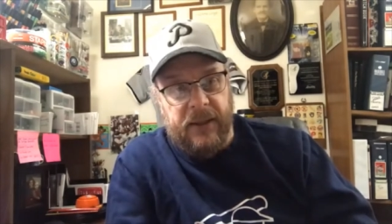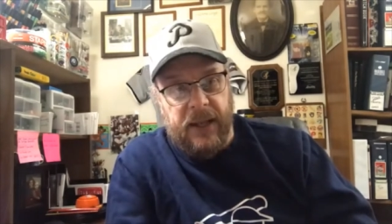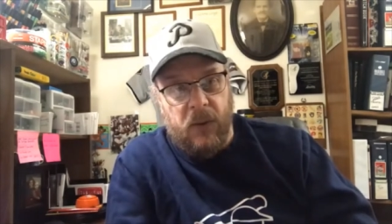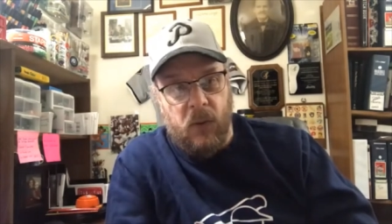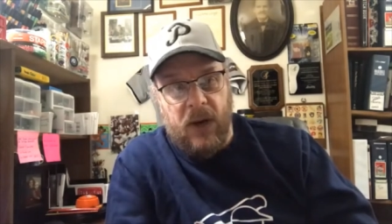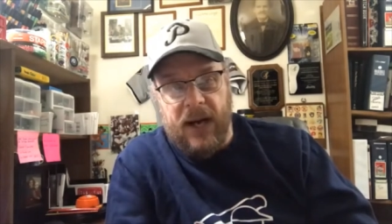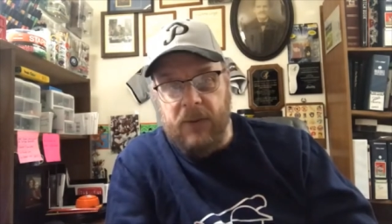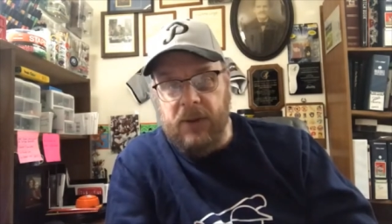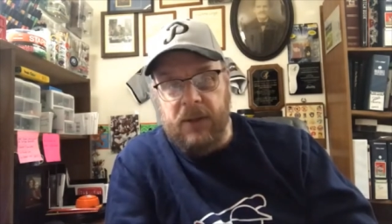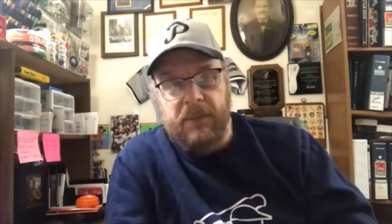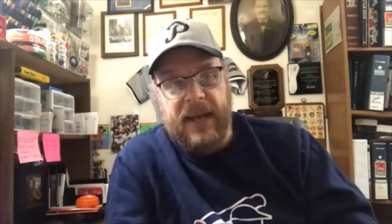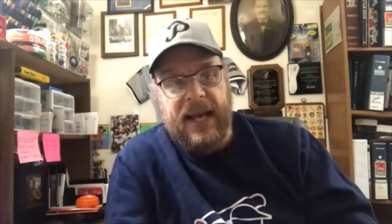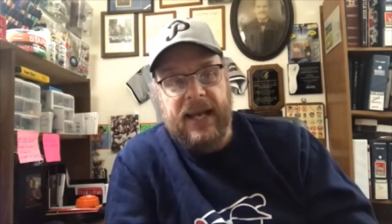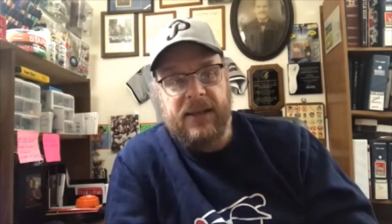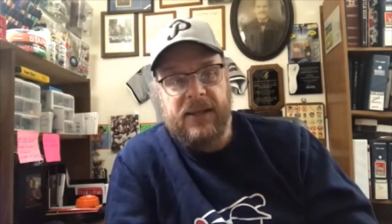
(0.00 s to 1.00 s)
And why would the
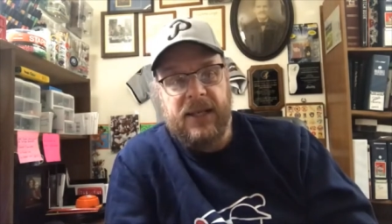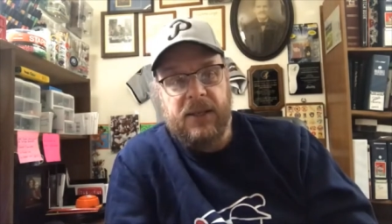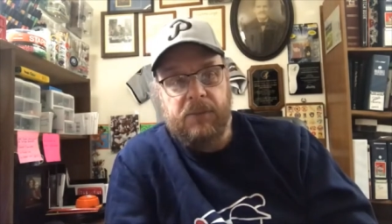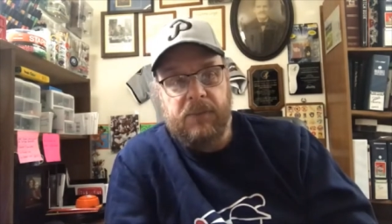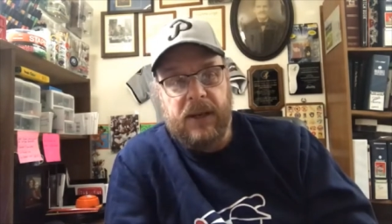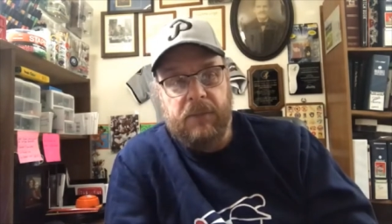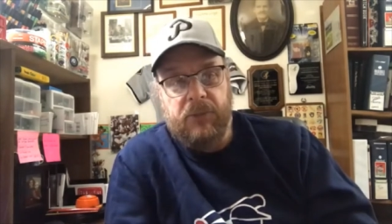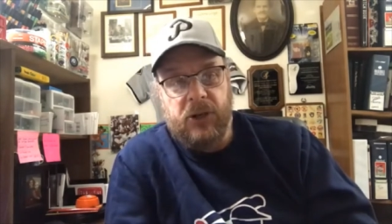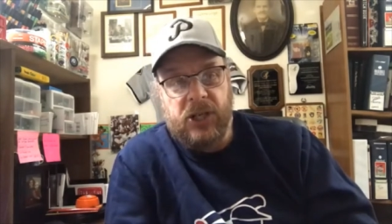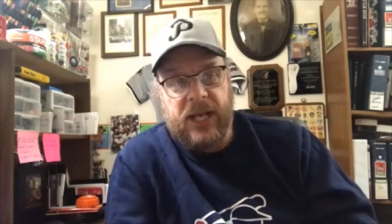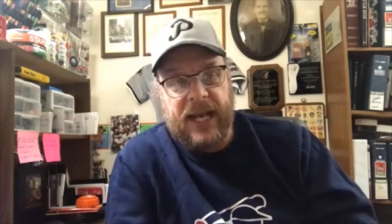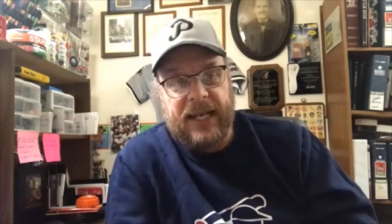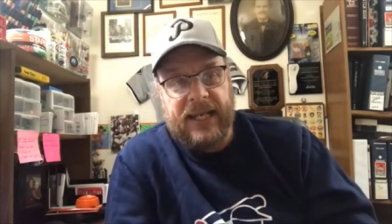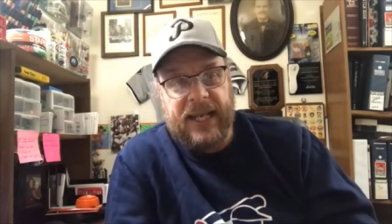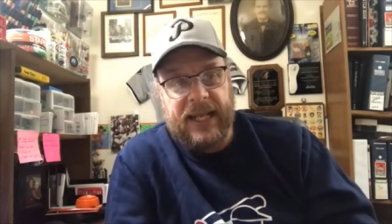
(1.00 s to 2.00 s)
magazines be
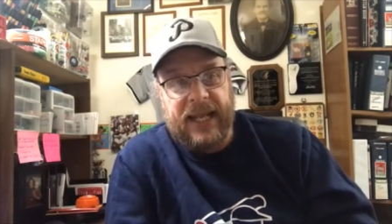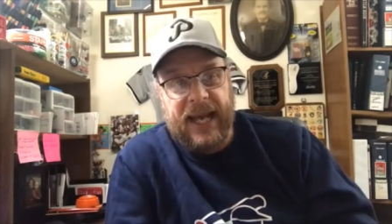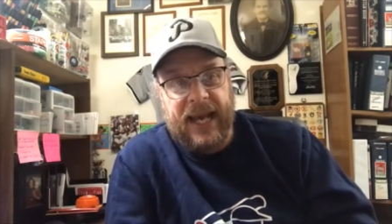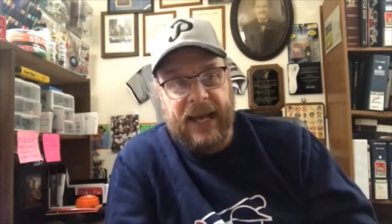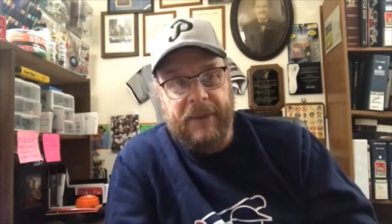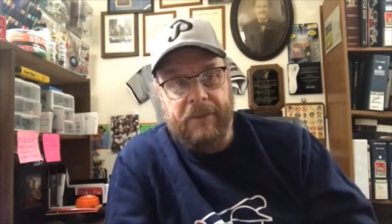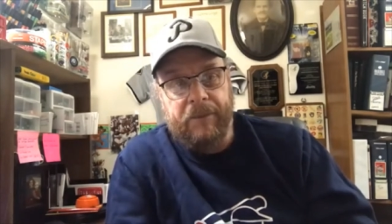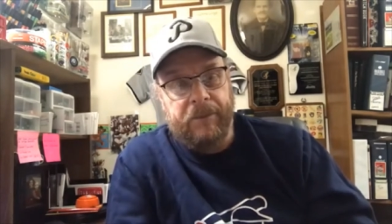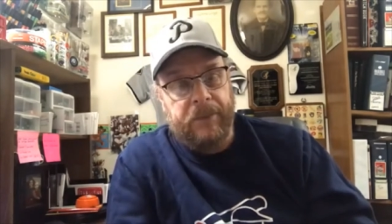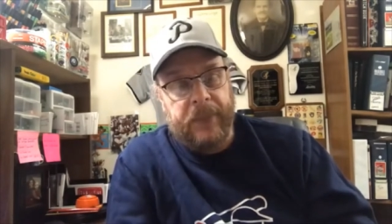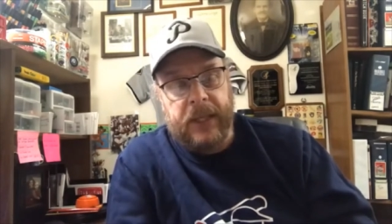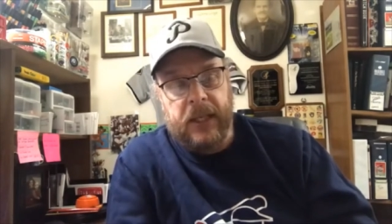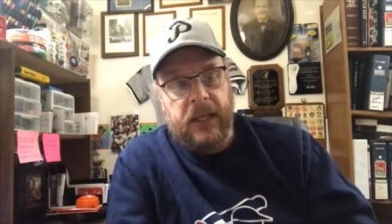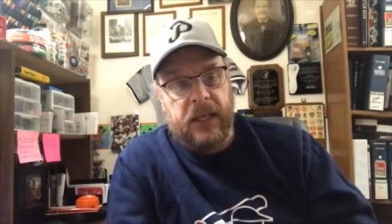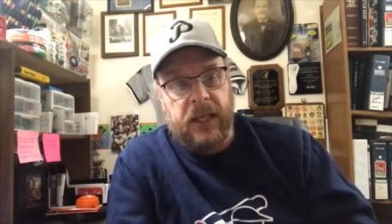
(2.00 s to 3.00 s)
projecting that
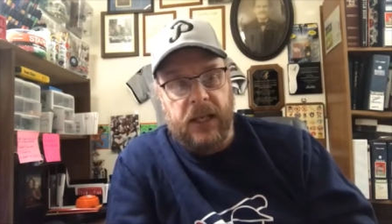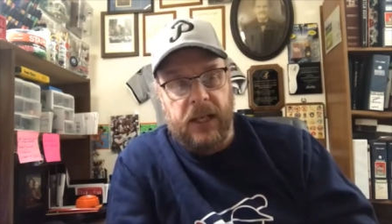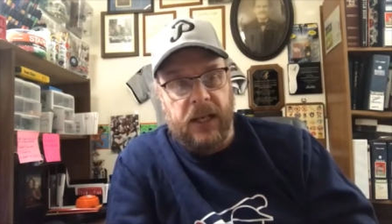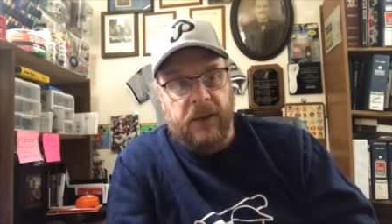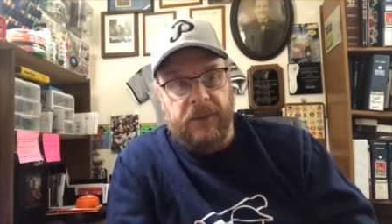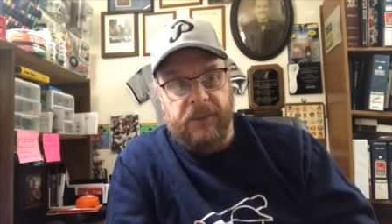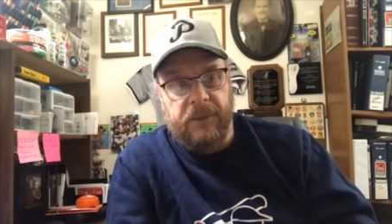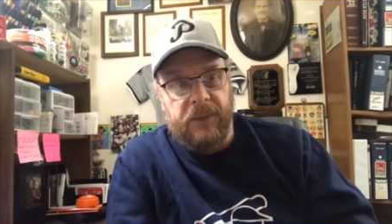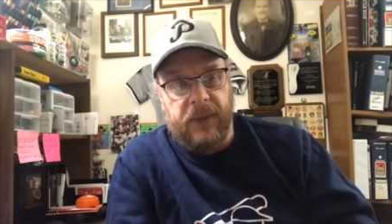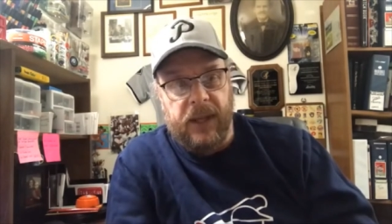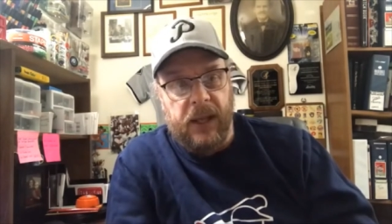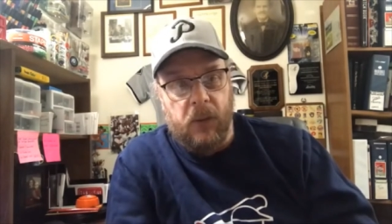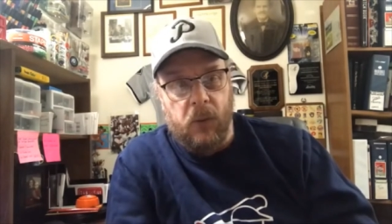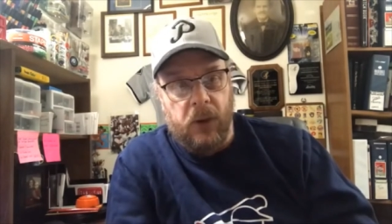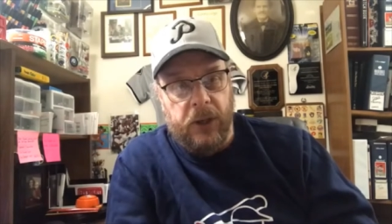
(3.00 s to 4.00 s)
if
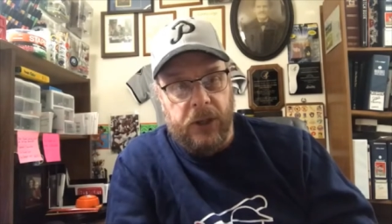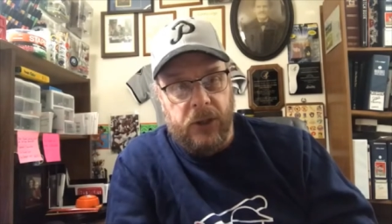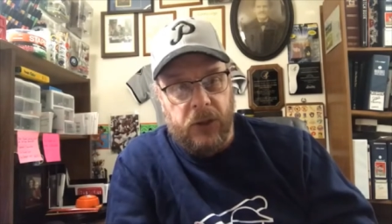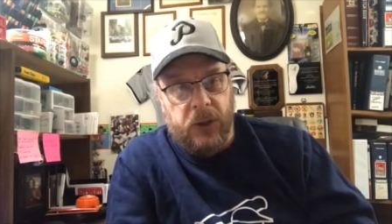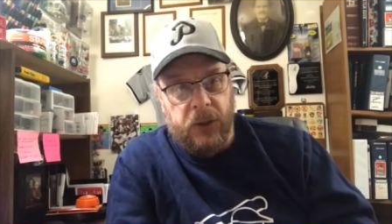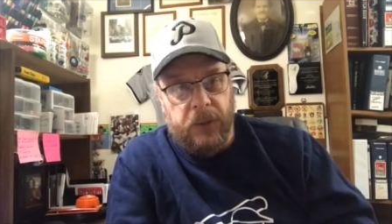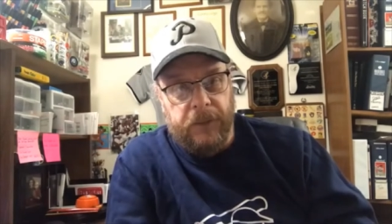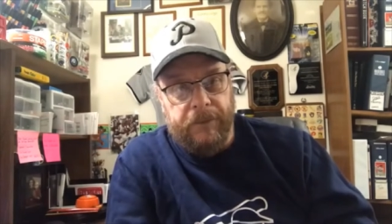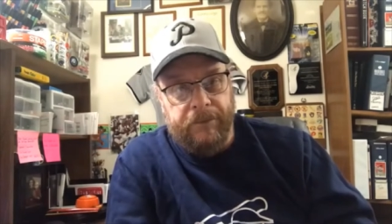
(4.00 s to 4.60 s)
it weren't true?